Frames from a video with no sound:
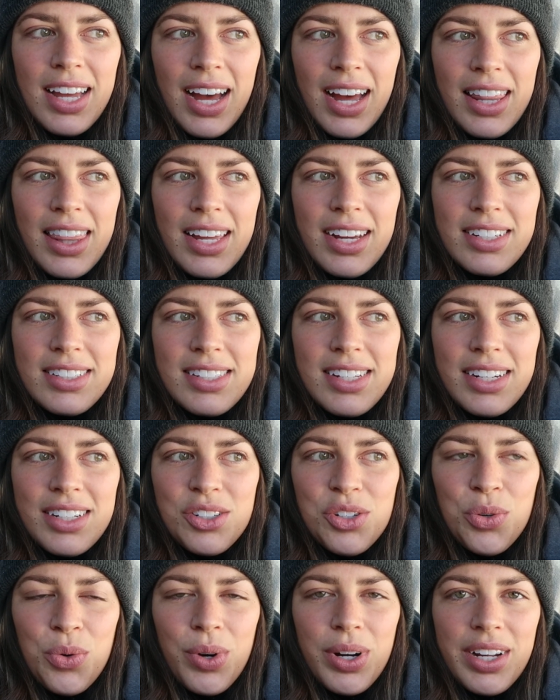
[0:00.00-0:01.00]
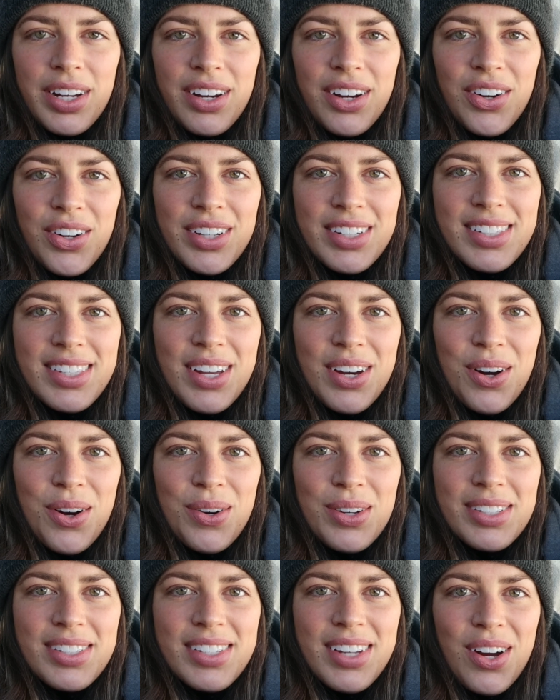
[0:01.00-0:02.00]
I think it's like 20 degrees
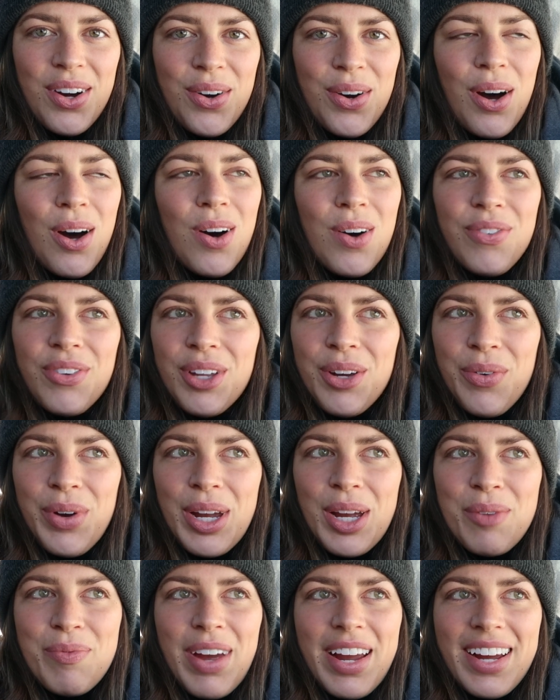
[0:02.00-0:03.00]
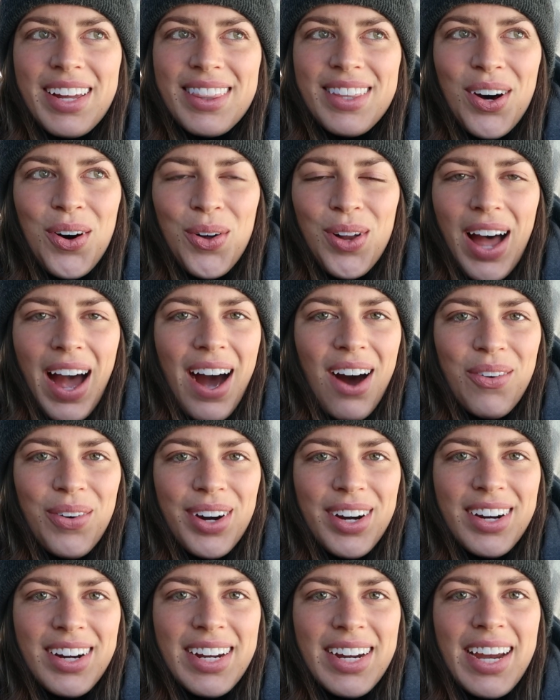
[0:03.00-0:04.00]
though, so hopefully we can make it the whole
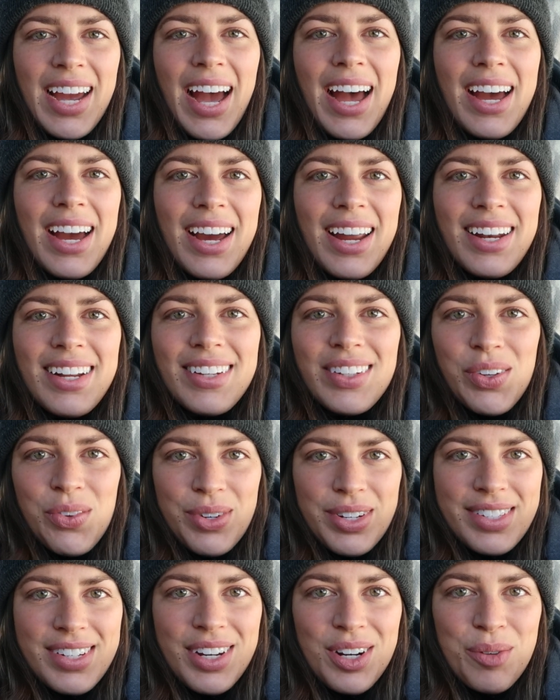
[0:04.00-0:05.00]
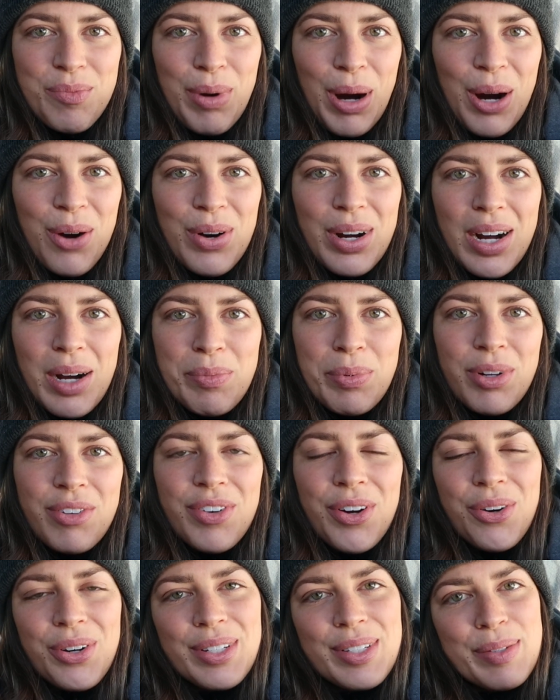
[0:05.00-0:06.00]
hour. And Luna's gonna borrow a couple of
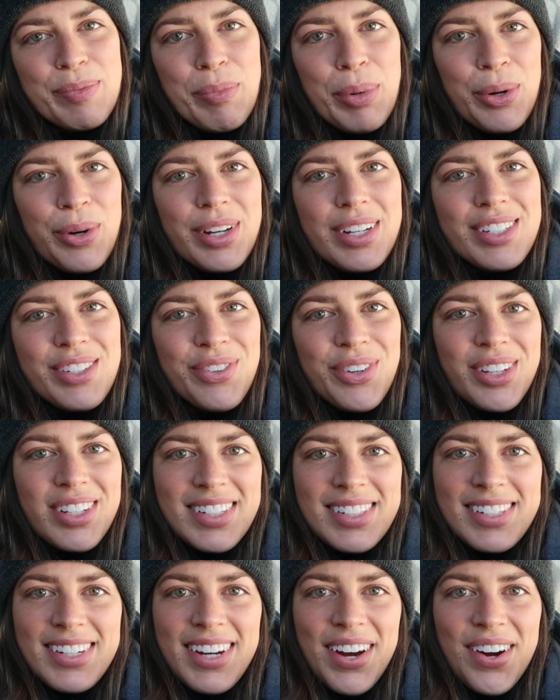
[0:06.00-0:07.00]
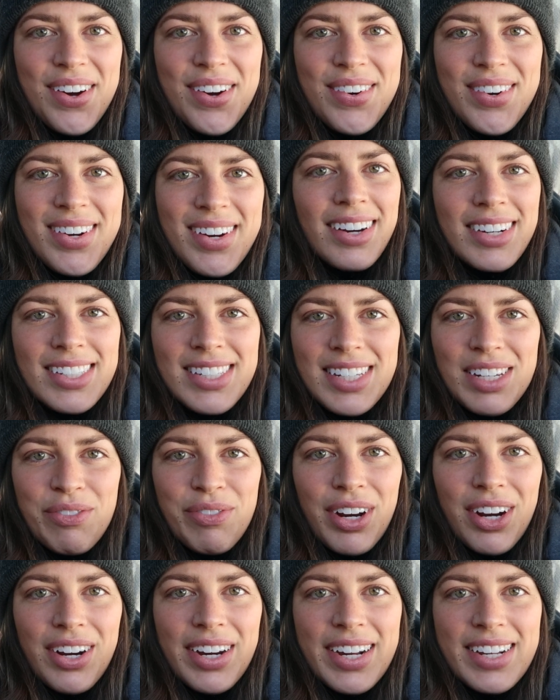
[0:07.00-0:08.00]
Odin's booties for the snow. Honestly,
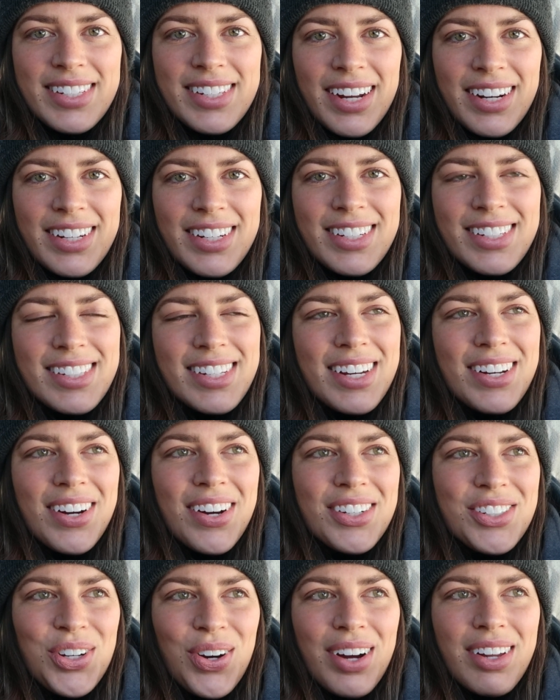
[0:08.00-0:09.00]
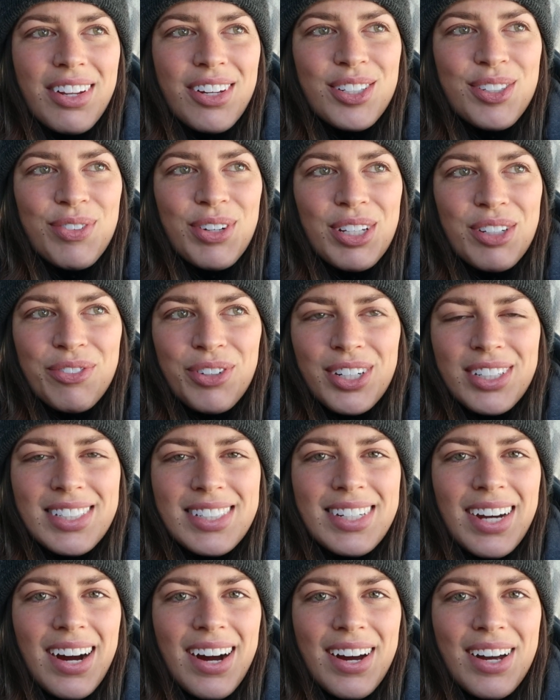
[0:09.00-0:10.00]
very excited to see her try those for the first
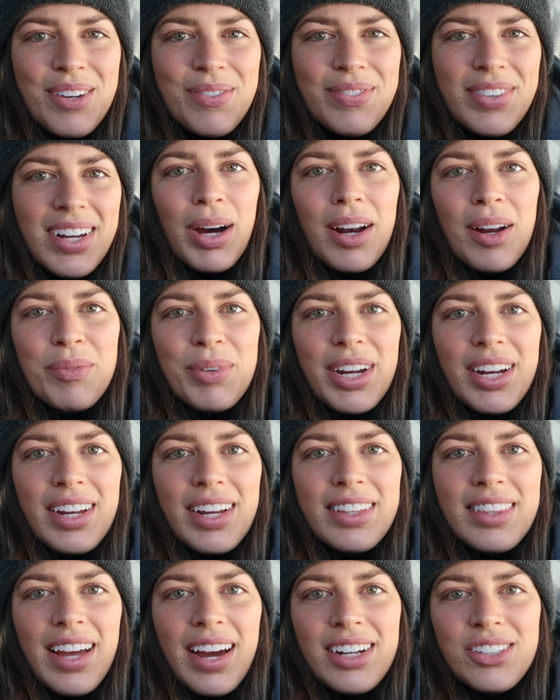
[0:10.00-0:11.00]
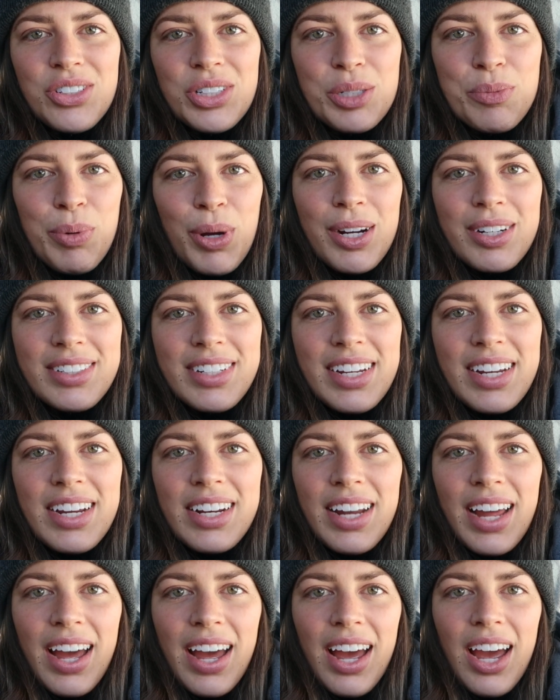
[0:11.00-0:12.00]
time. But I'm gonna get the address plugged
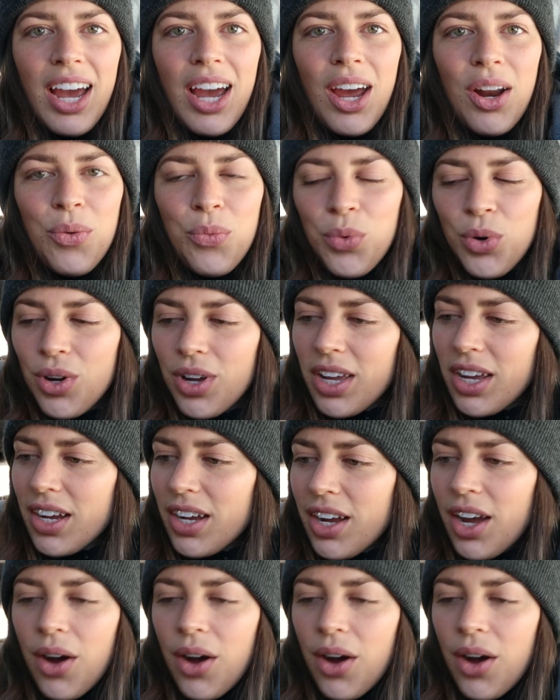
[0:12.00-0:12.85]
in and we'll get